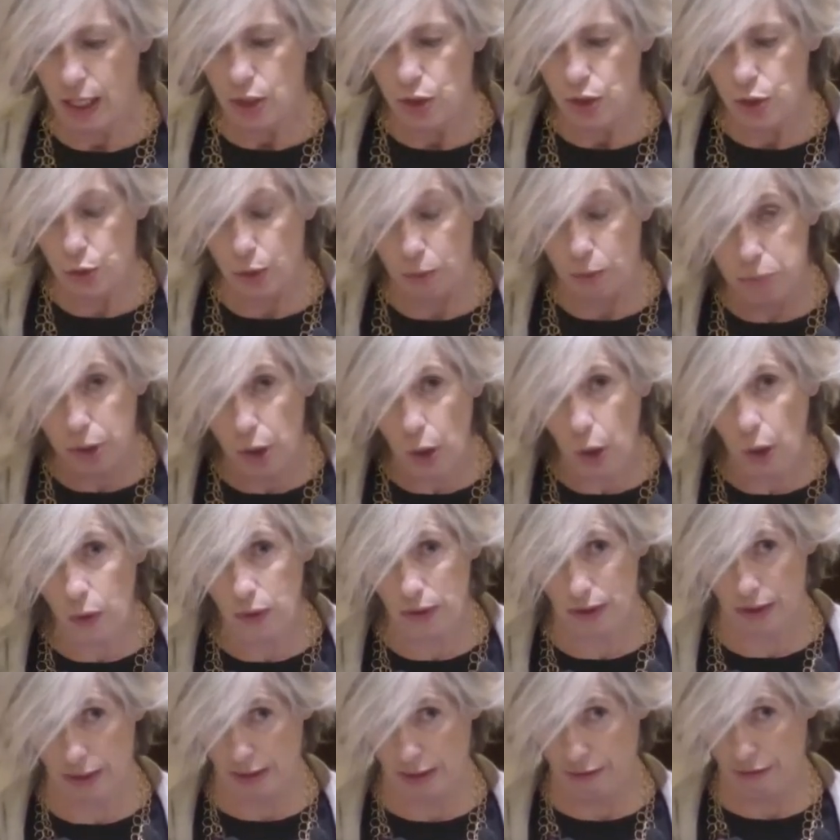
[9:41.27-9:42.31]
to a
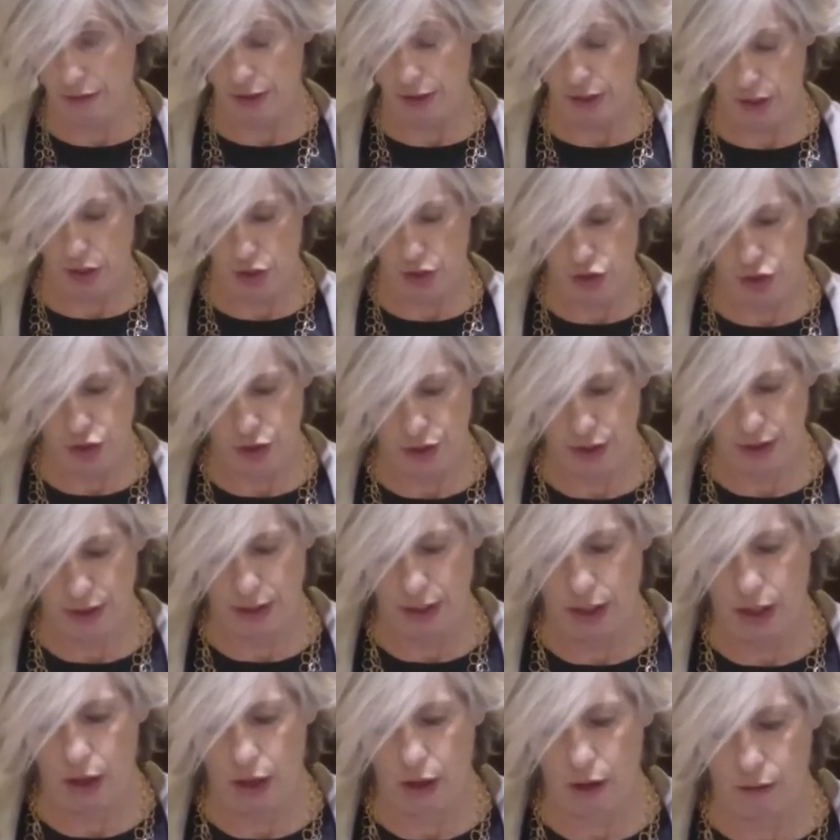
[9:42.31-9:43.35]
broader definition
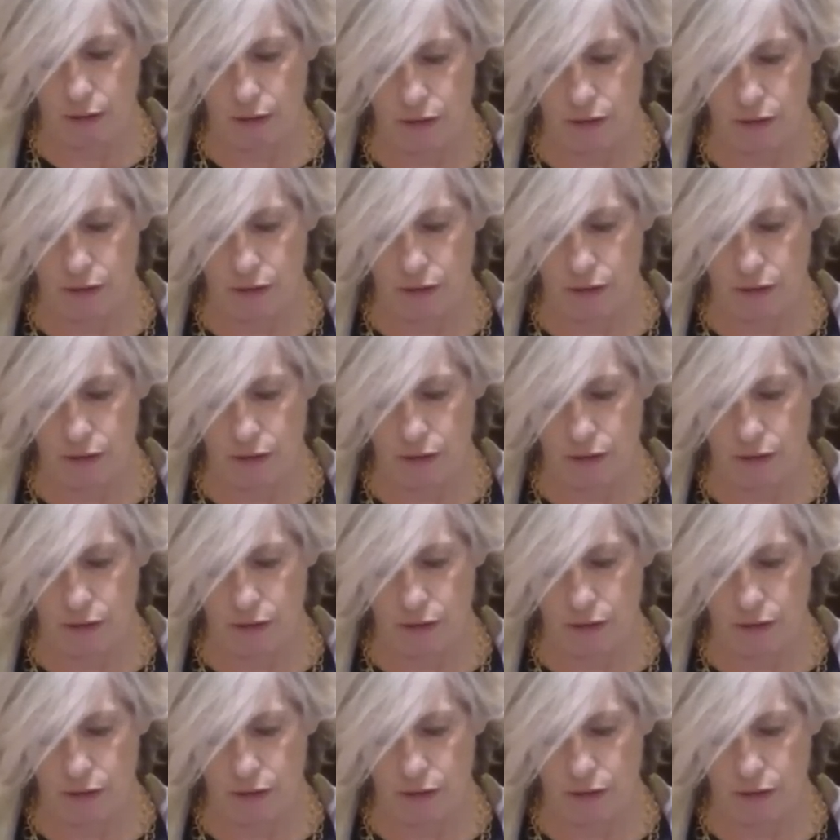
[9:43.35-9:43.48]
of